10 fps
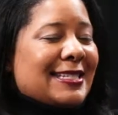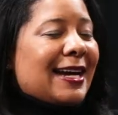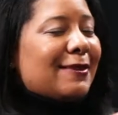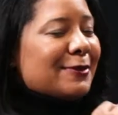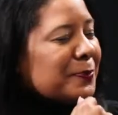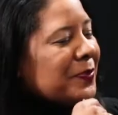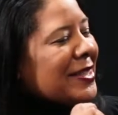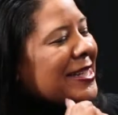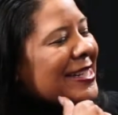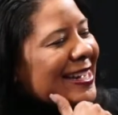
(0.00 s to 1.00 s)
stuff.
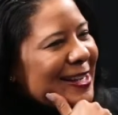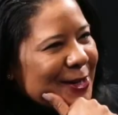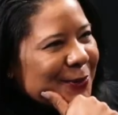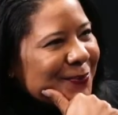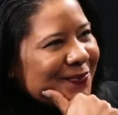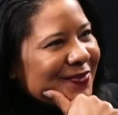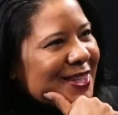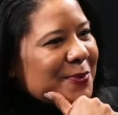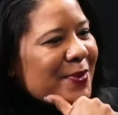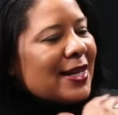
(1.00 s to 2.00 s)

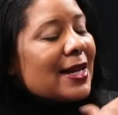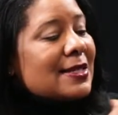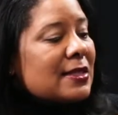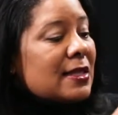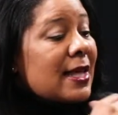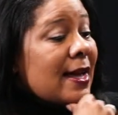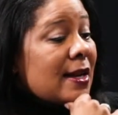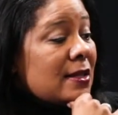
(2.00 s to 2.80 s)
But I sent that,